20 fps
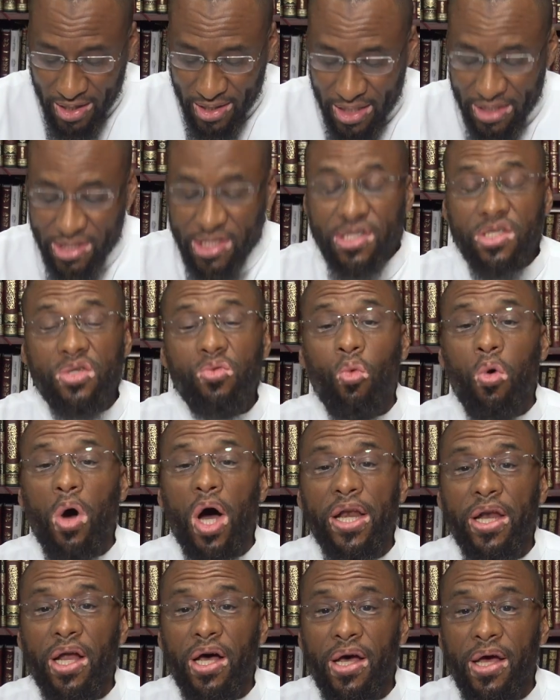this is
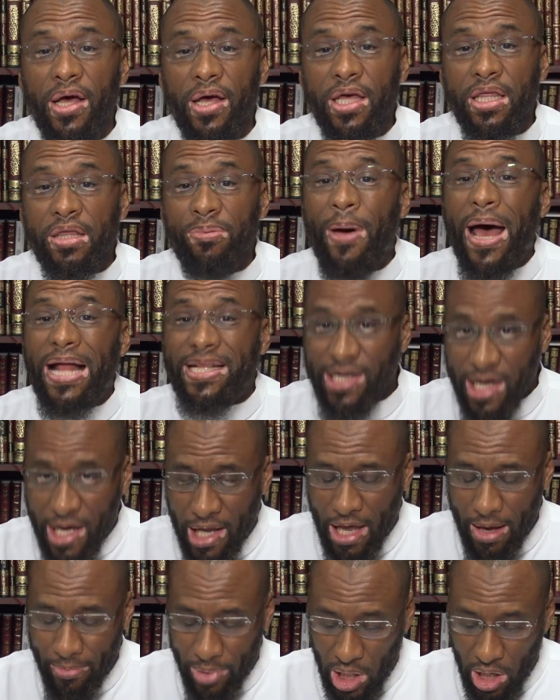what it's back to
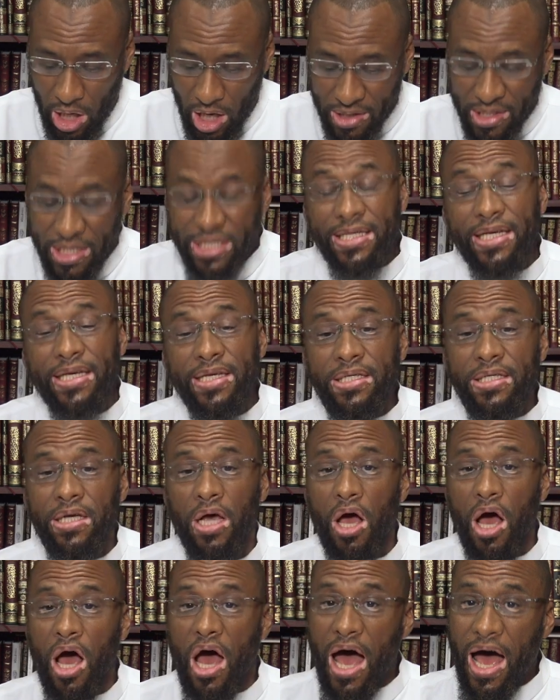Kalam Allah. This
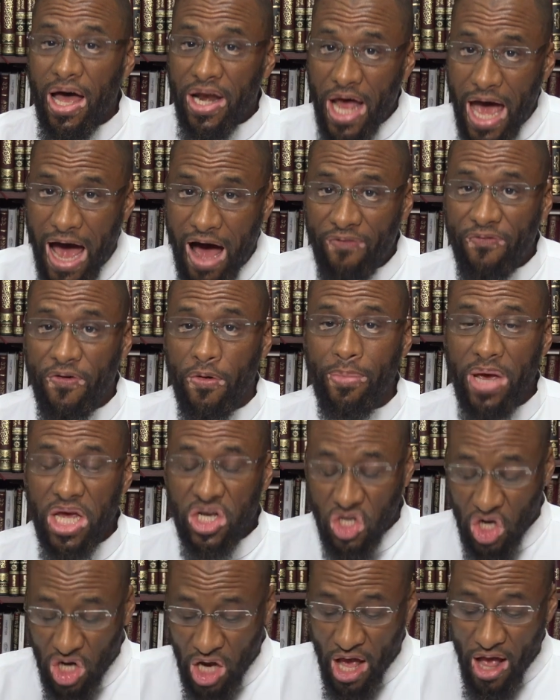is an
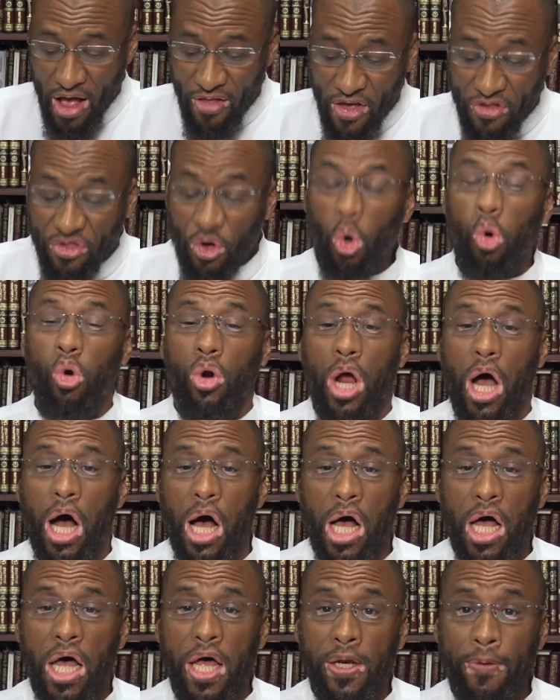affirmation that the
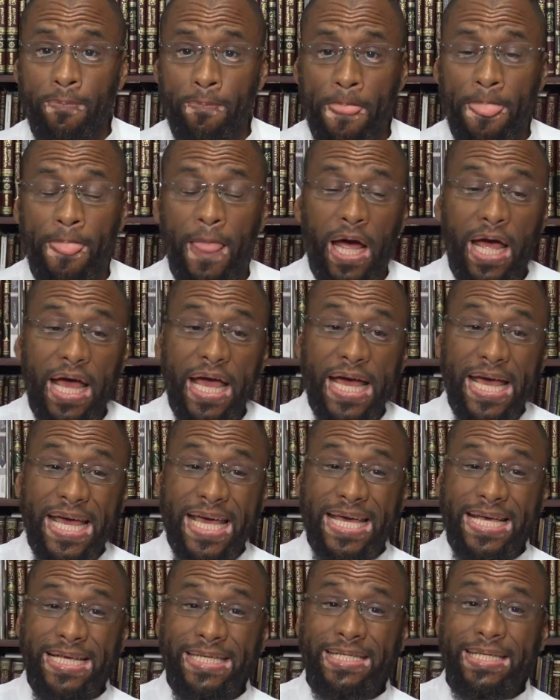Quran
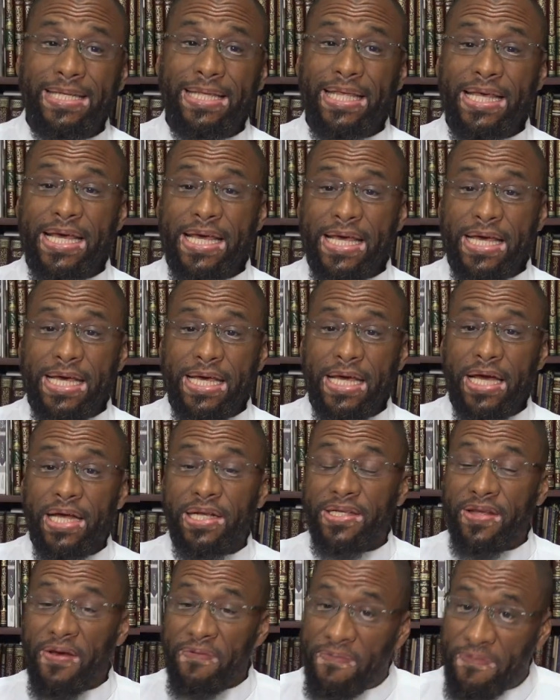is the
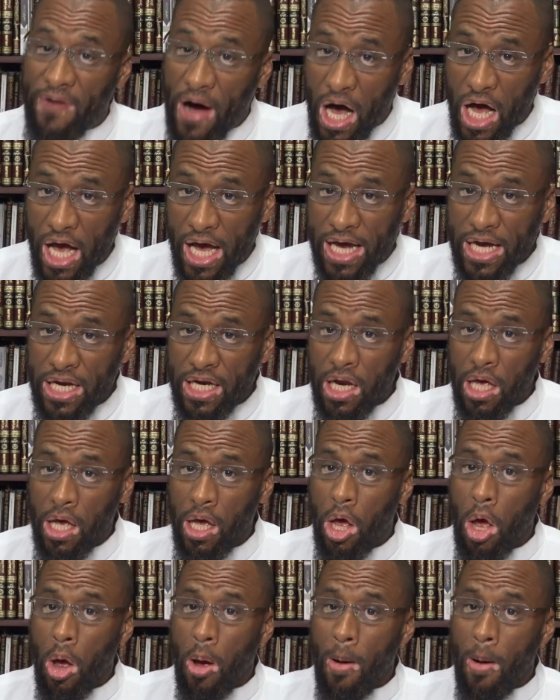divine,